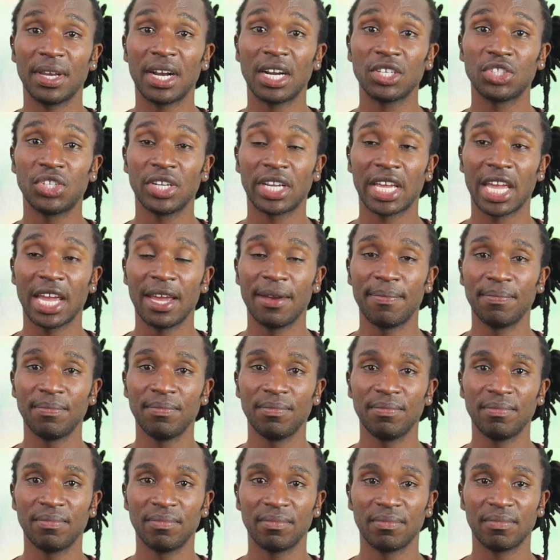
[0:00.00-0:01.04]
actually
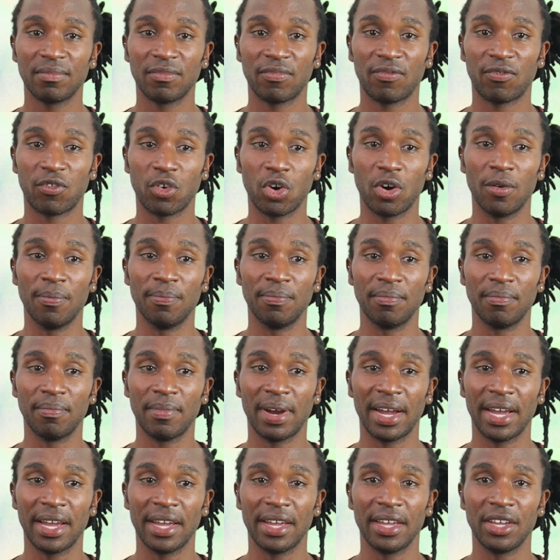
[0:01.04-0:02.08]
came from
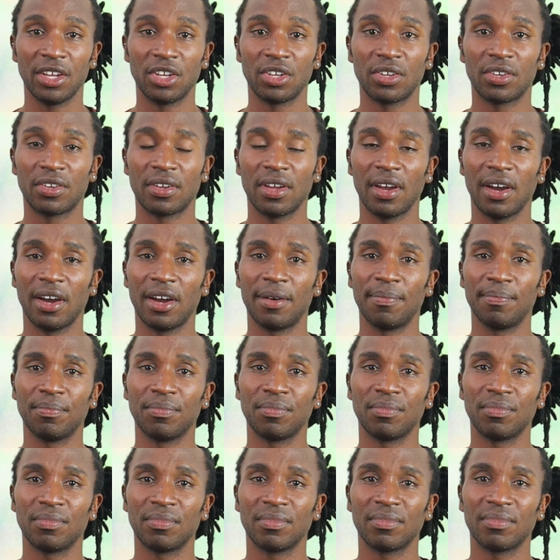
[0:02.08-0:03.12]
my
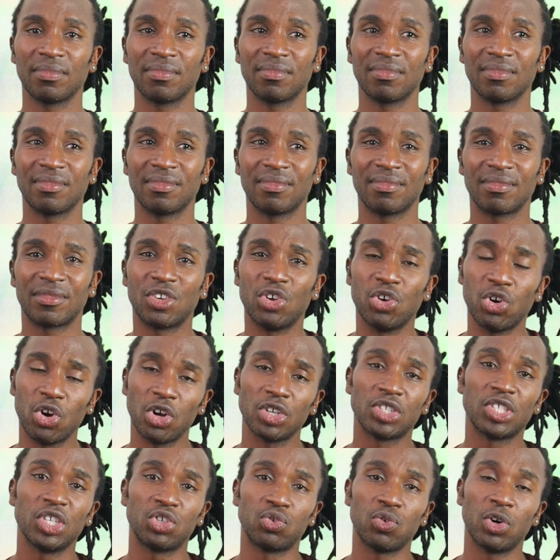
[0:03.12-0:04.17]

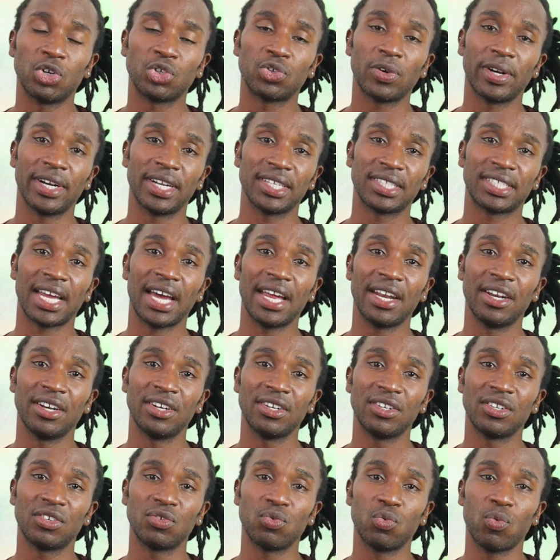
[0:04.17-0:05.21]
curiosity to want to
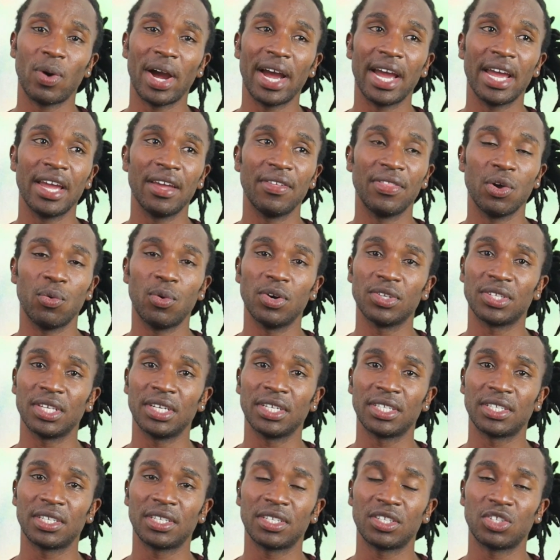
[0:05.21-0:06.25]
understand why there
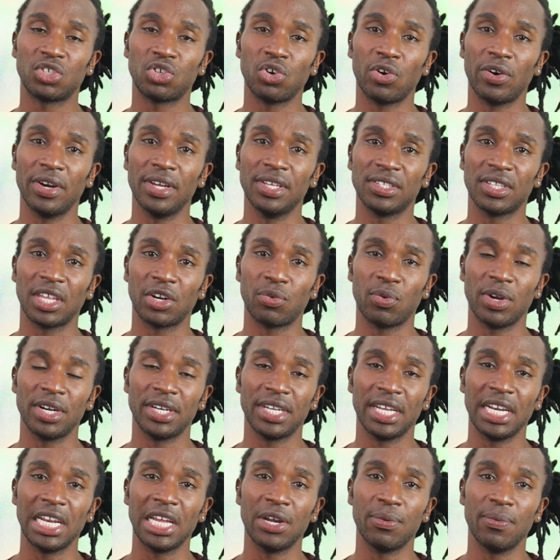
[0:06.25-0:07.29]
wasn't stories that were
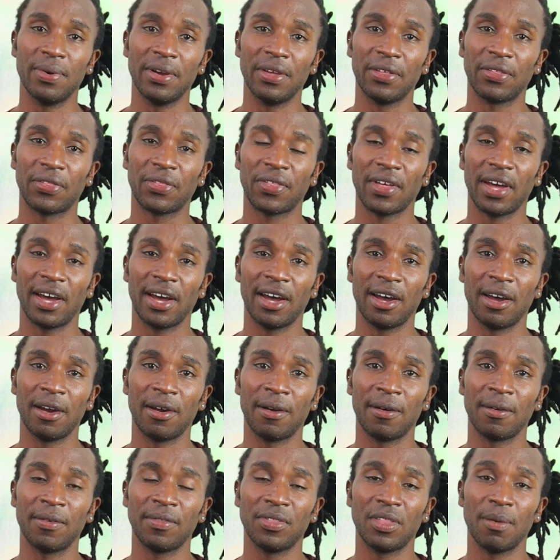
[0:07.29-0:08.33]
dealing with
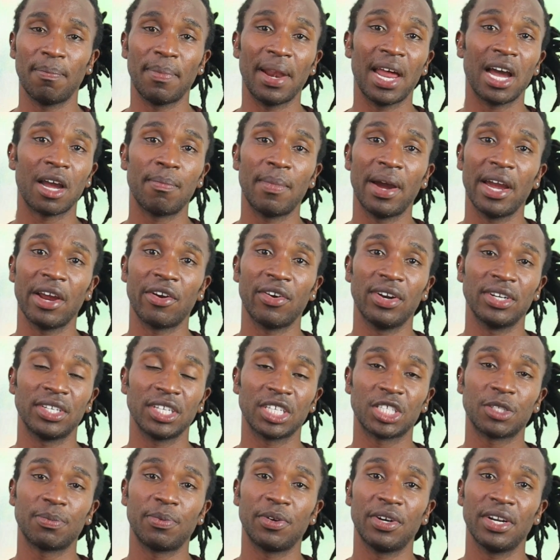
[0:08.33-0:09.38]
the Black
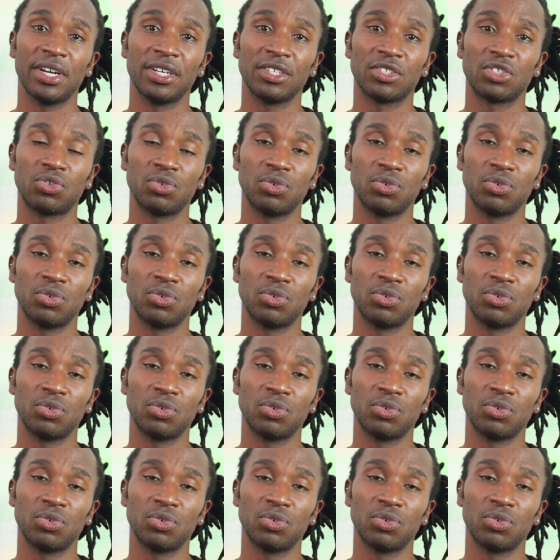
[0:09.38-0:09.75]
migrant experience